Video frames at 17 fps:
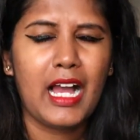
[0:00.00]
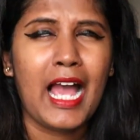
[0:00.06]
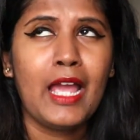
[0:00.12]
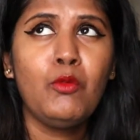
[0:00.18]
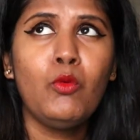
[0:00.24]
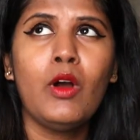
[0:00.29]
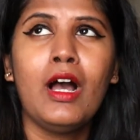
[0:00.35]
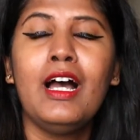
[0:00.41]

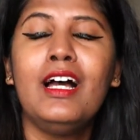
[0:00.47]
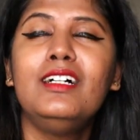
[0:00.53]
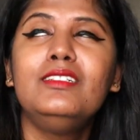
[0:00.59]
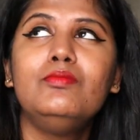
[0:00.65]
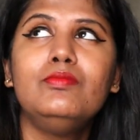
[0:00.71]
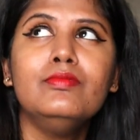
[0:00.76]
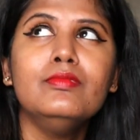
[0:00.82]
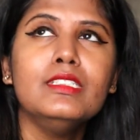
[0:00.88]
I
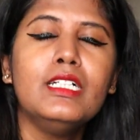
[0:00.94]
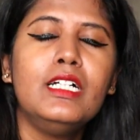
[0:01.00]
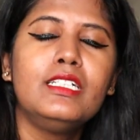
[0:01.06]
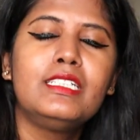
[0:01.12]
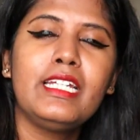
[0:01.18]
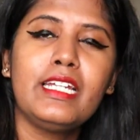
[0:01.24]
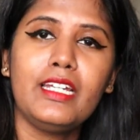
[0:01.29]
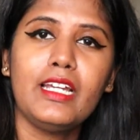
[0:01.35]

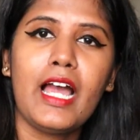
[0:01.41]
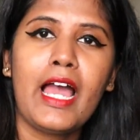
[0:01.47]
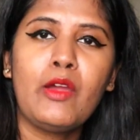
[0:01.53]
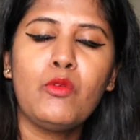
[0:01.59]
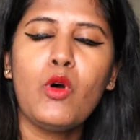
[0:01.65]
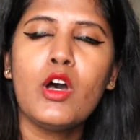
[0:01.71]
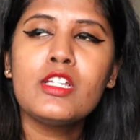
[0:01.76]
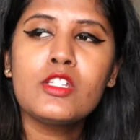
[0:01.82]

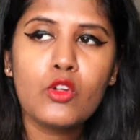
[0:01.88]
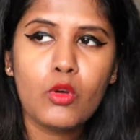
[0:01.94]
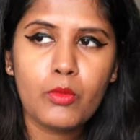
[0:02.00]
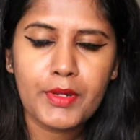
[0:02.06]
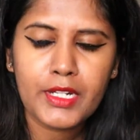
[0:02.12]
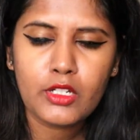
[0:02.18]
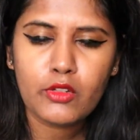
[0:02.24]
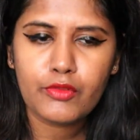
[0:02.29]
was
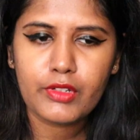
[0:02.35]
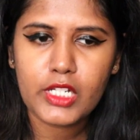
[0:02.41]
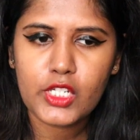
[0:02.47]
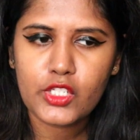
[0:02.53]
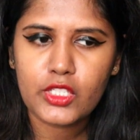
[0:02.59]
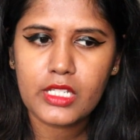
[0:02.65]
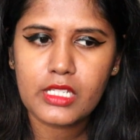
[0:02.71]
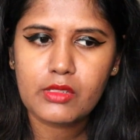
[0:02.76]
hoping to
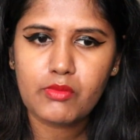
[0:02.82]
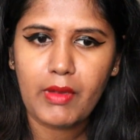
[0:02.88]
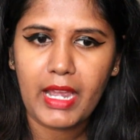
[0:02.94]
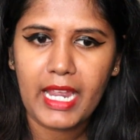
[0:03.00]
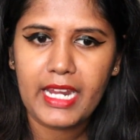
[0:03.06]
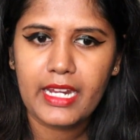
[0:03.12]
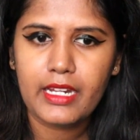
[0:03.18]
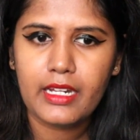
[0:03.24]
finish this
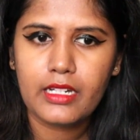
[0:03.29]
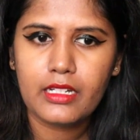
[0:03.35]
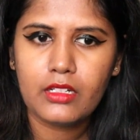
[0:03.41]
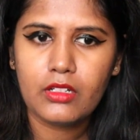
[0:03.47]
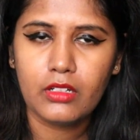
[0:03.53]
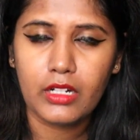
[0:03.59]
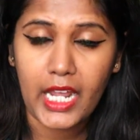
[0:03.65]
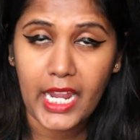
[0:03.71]

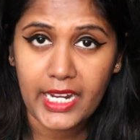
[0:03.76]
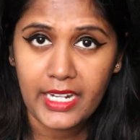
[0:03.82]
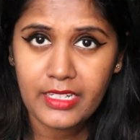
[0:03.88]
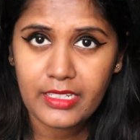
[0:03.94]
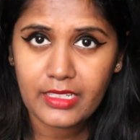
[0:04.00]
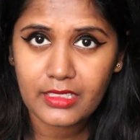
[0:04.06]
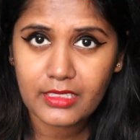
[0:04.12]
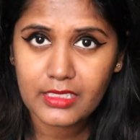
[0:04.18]
by
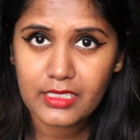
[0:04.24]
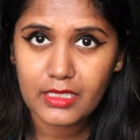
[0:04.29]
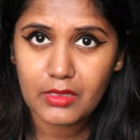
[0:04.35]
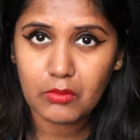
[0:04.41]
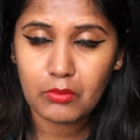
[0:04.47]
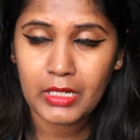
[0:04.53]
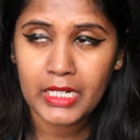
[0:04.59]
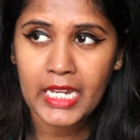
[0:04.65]
tonight,
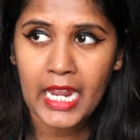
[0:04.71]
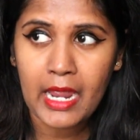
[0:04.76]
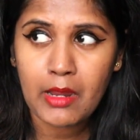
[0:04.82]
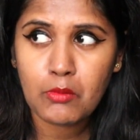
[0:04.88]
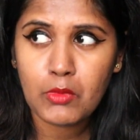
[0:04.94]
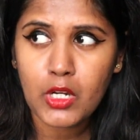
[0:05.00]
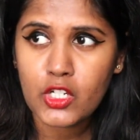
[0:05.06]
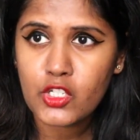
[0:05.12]
but
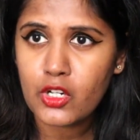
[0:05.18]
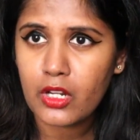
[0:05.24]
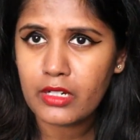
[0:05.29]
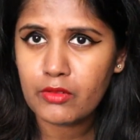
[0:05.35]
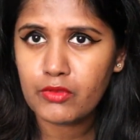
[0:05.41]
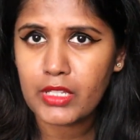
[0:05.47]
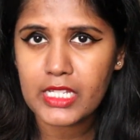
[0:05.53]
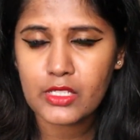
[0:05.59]
I'm not
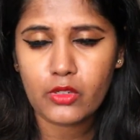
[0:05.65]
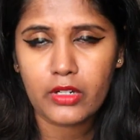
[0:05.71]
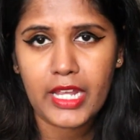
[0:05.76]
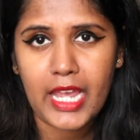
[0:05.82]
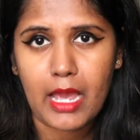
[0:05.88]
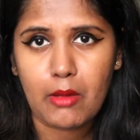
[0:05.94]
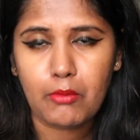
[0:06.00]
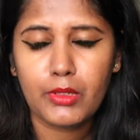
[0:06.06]
sure if that's going
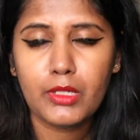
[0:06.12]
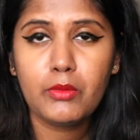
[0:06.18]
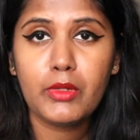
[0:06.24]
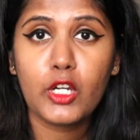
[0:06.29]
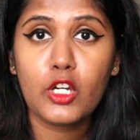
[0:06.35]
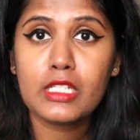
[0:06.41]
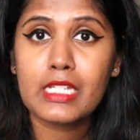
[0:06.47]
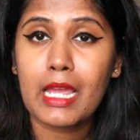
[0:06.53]
to happen
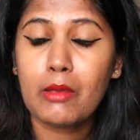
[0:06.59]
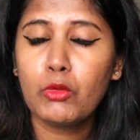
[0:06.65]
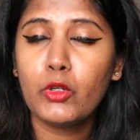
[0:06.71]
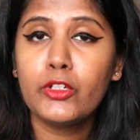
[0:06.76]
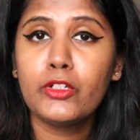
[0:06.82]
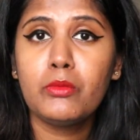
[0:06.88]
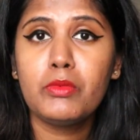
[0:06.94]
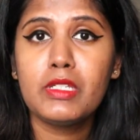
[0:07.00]
because I'm
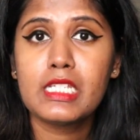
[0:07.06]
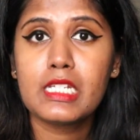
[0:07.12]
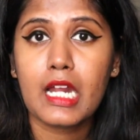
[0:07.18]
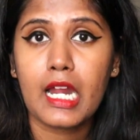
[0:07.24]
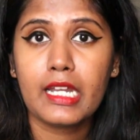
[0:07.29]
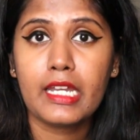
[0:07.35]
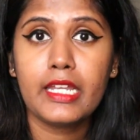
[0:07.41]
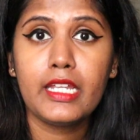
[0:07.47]
going to be
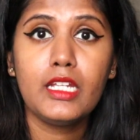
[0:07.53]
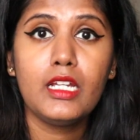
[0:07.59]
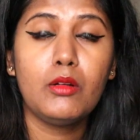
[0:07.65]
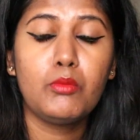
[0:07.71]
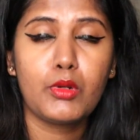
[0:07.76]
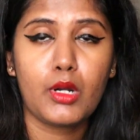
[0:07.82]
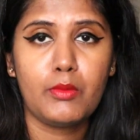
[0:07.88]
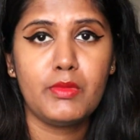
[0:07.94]
starting
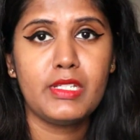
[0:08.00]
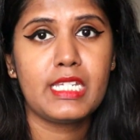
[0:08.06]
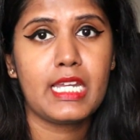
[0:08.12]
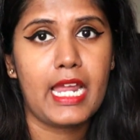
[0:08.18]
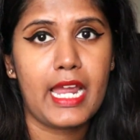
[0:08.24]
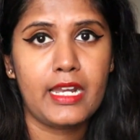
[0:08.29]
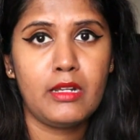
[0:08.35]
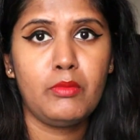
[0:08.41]
A
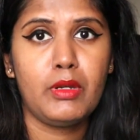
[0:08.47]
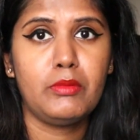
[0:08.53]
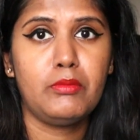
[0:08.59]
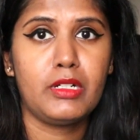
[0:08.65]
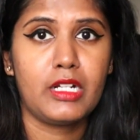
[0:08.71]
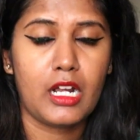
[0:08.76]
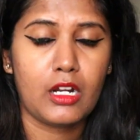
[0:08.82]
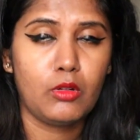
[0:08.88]
Promised Land by
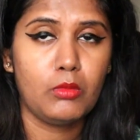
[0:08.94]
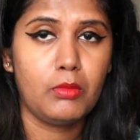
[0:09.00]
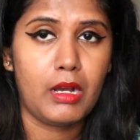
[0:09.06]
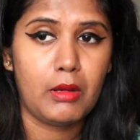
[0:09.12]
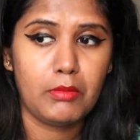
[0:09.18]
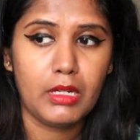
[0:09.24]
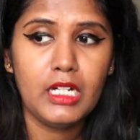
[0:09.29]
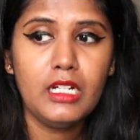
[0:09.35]
Barack
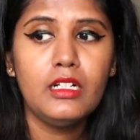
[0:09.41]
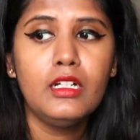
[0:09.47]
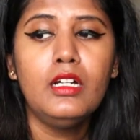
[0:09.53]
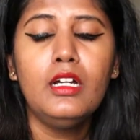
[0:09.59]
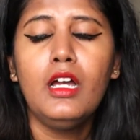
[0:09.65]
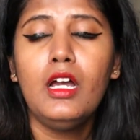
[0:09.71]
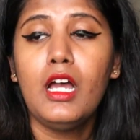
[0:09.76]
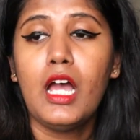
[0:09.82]
Obama,
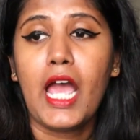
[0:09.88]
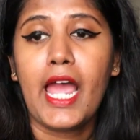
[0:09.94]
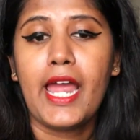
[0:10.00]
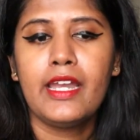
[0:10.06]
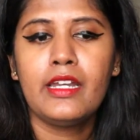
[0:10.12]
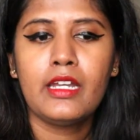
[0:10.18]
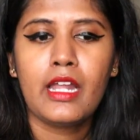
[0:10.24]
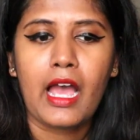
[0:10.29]

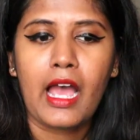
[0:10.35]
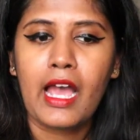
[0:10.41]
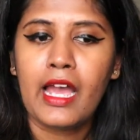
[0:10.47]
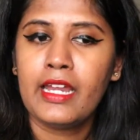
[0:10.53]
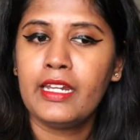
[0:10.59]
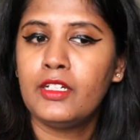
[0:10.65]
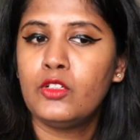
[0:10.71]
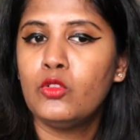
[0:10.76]
and
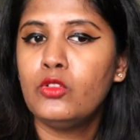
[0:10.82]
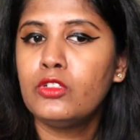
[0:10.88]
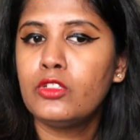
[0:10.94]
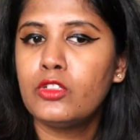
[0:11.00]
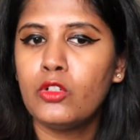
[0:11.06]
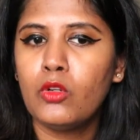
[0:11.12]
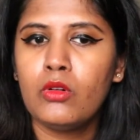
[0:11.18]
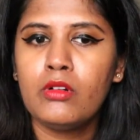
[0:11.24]
I
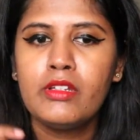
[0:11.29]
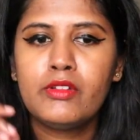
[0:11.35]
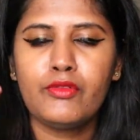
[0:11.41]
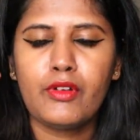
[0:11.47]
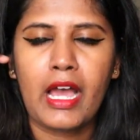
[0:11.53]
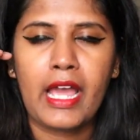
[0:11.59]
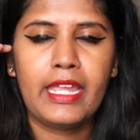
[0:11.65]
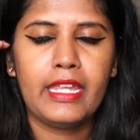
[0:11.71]
don't know
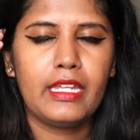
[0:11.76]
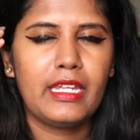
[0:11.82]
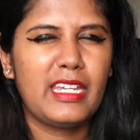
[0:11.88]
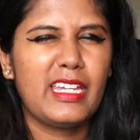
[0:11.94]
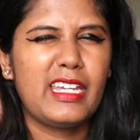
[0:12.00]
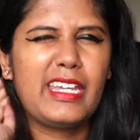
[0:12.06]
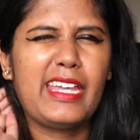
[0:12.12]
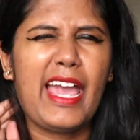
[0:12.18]
if I
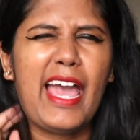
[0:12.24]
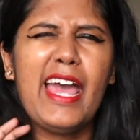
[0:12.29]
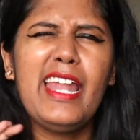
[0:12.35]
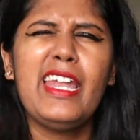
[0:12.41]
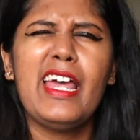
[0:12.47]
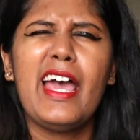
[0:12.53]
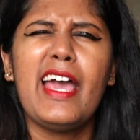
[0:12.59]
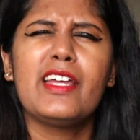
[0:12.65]

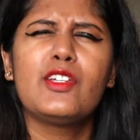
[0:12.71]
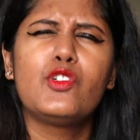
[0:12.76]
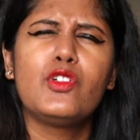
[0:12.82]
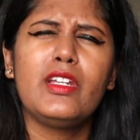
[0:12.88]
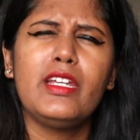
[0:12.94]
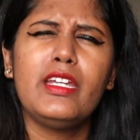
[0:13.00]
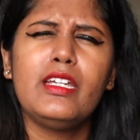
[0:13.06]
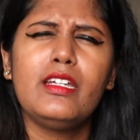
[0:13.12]
can
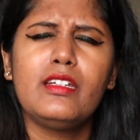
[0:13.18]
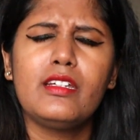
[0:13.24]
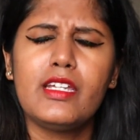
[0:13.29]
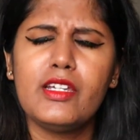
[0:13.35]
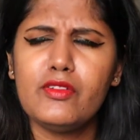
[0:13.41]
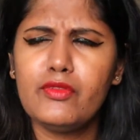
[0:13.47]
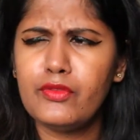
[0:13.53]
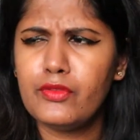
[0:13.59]
actually
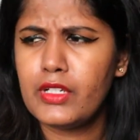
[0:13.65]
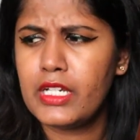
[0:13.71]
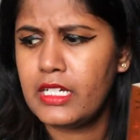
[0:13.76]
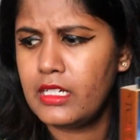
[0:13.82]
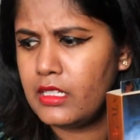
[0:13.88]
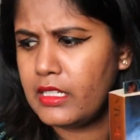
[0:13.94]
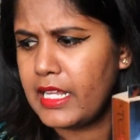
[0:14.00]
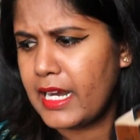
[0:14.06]
give
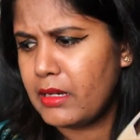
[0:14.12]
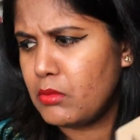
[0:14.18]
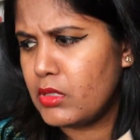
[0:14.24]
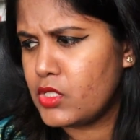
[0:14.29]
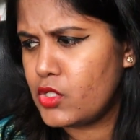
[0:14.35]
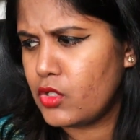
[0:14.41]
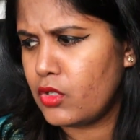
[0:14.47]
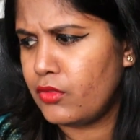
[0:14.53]
it that
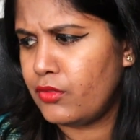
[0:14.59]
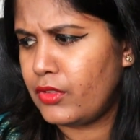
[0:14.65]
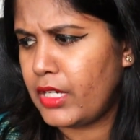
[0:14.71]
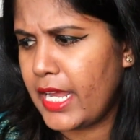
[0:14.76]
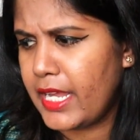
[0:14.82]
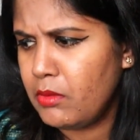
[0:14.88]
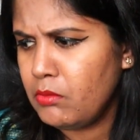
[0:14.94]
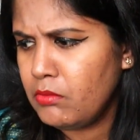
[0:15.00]
much
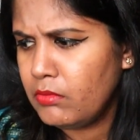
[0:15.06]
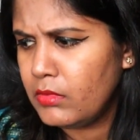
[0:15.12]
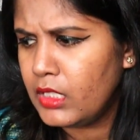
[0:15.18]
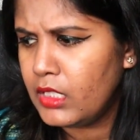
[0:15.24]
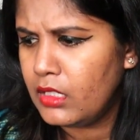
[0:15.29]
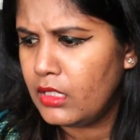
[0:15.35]
of time,